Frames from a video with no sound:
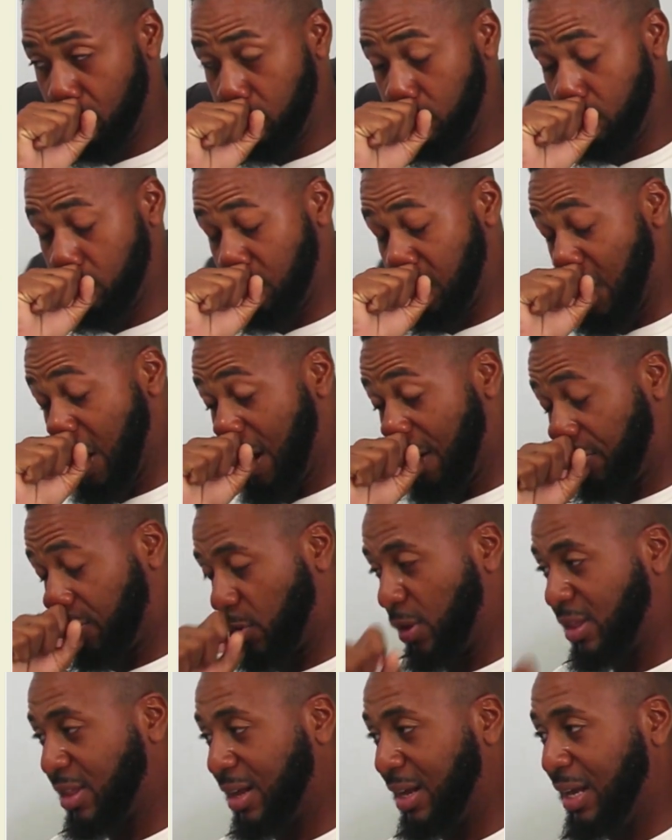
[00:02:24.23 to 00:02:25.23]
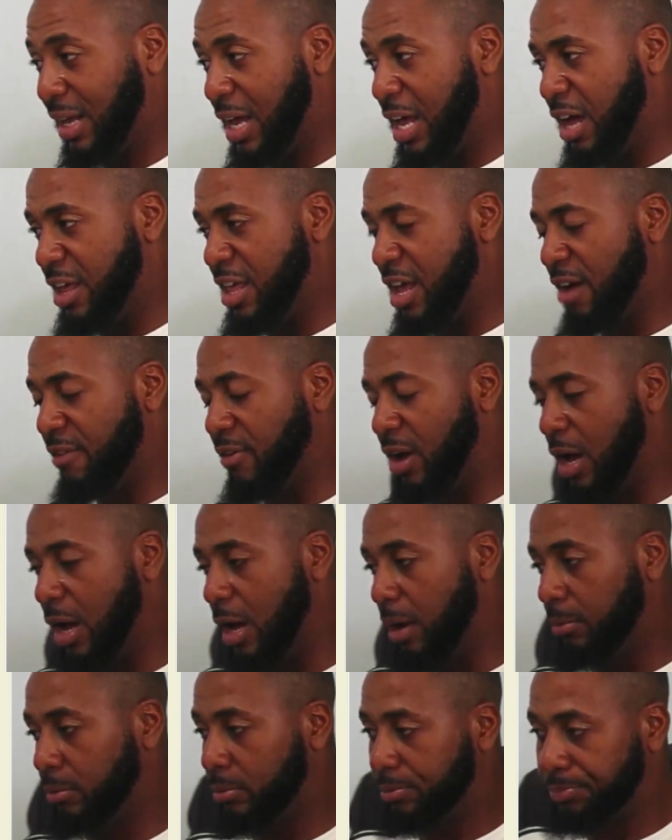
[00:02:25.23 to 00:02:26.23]
you have Switzerland, you have
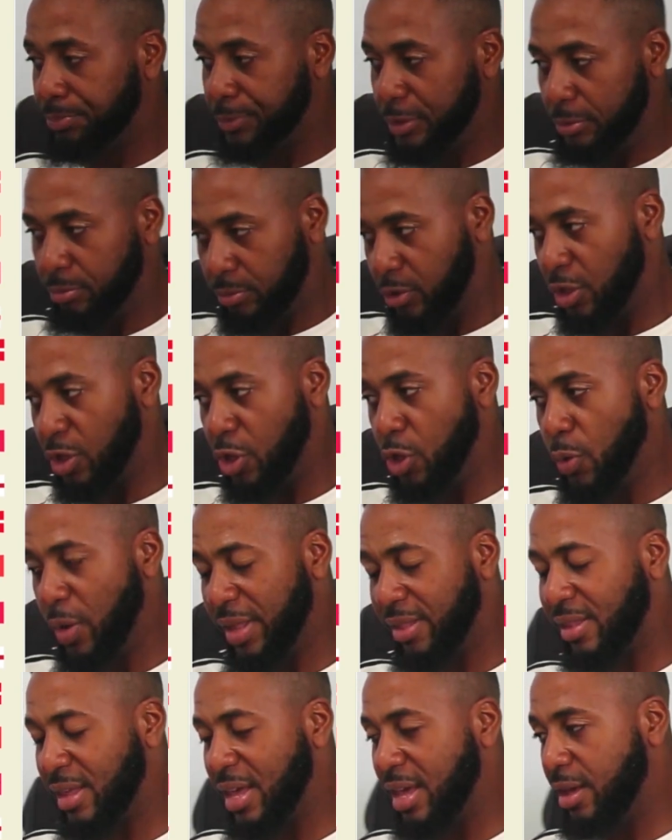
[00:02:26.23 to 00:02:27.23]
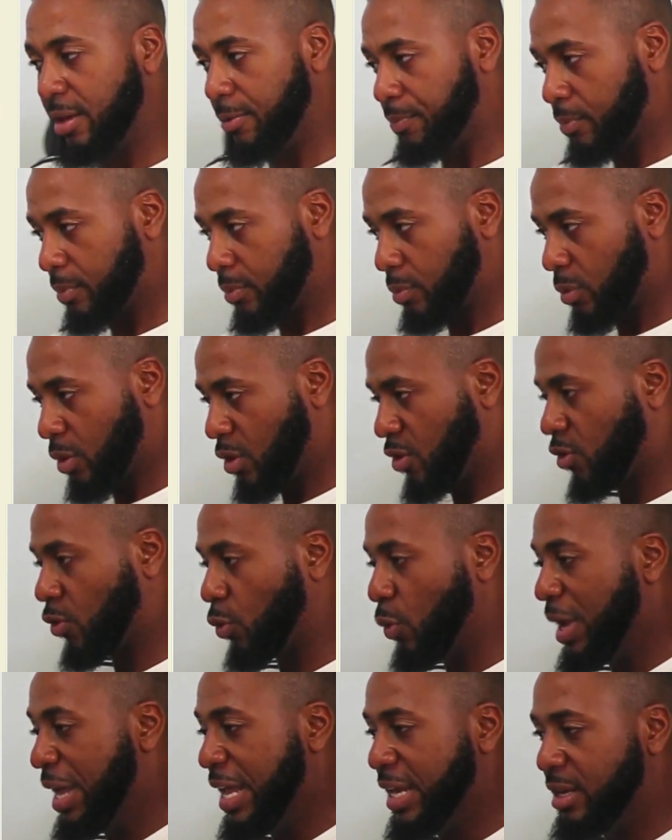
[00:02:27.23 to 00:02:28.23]
USA,
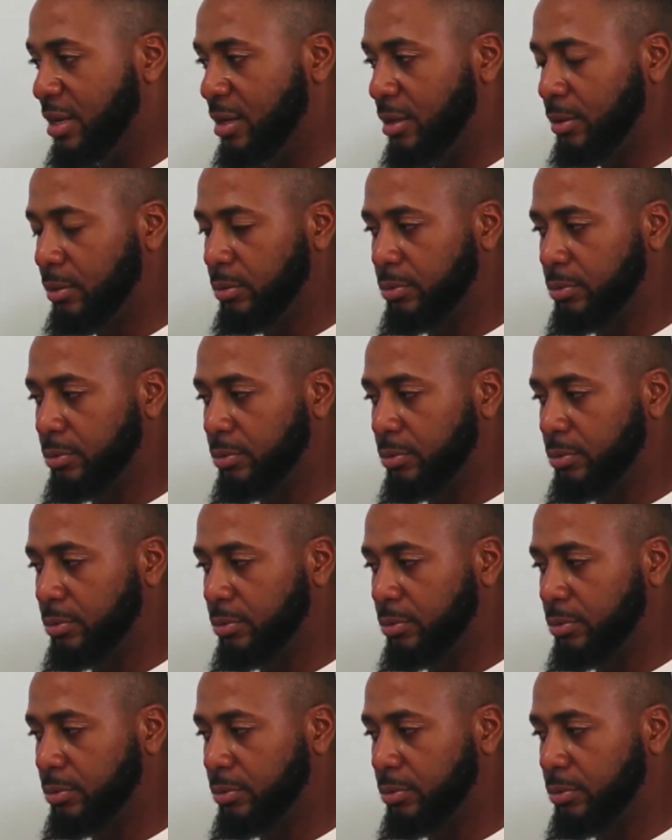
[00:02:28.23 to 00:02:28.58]
Sweden.